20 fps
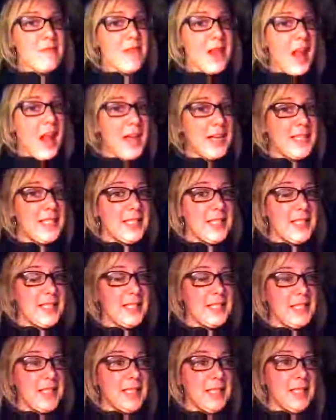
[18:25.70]
I did
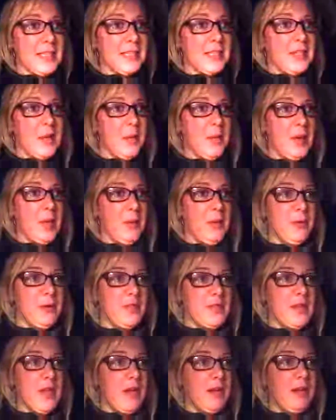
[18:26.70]
see that somebody was
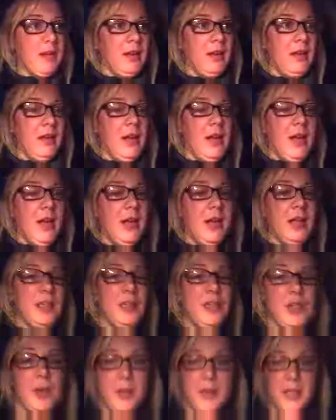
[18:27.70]
selling a
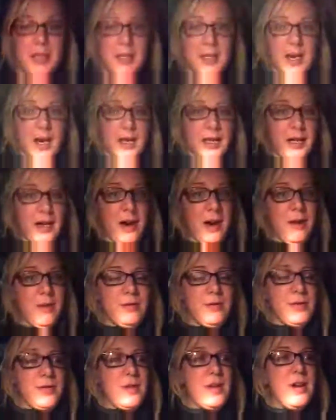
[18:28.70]
gypsy tiny
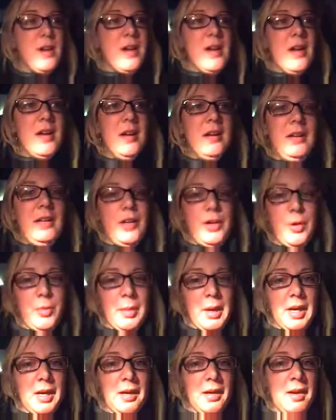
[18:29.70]
house near
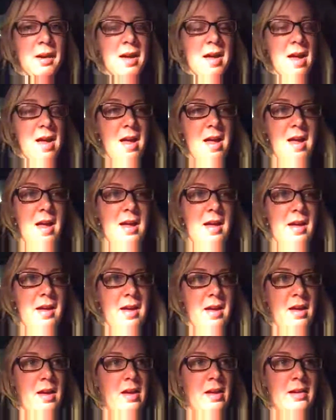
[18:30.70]
me,
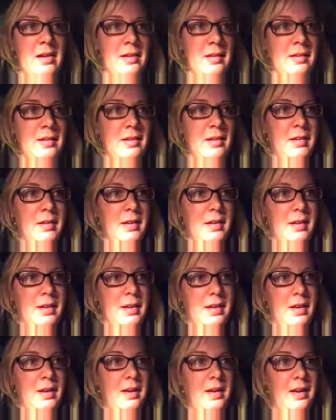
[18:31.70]
and
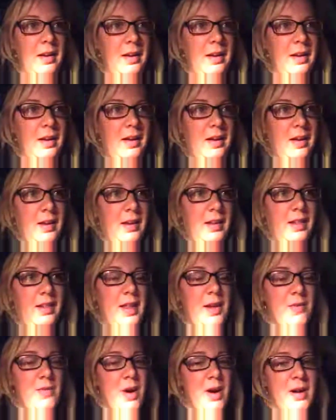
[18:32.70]

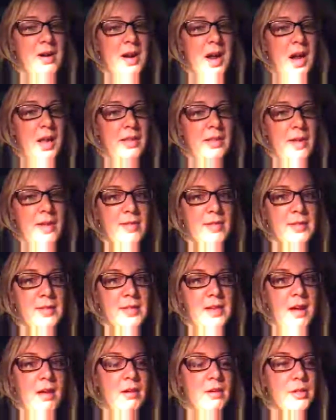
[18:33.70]
they want
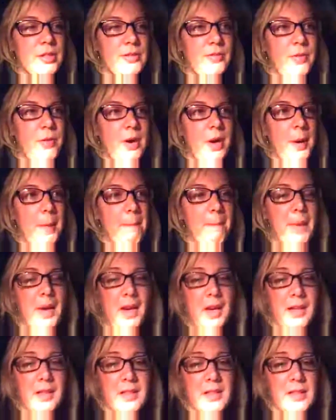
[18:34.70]
$9,000 for it,
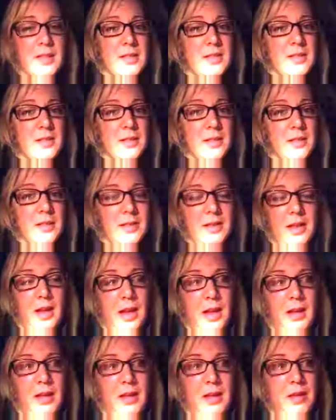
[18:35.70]
but it's
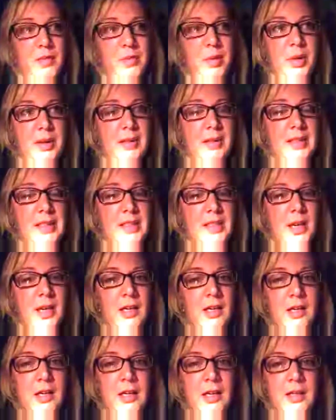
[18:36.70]
like completely
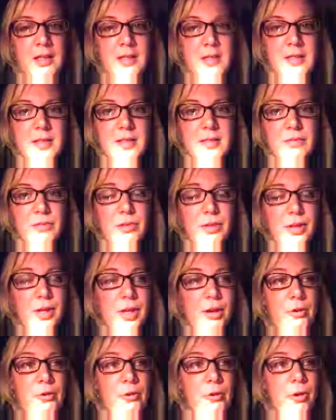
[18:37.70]
done and it's
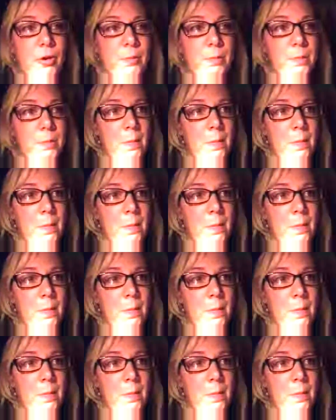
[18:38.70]
really cool,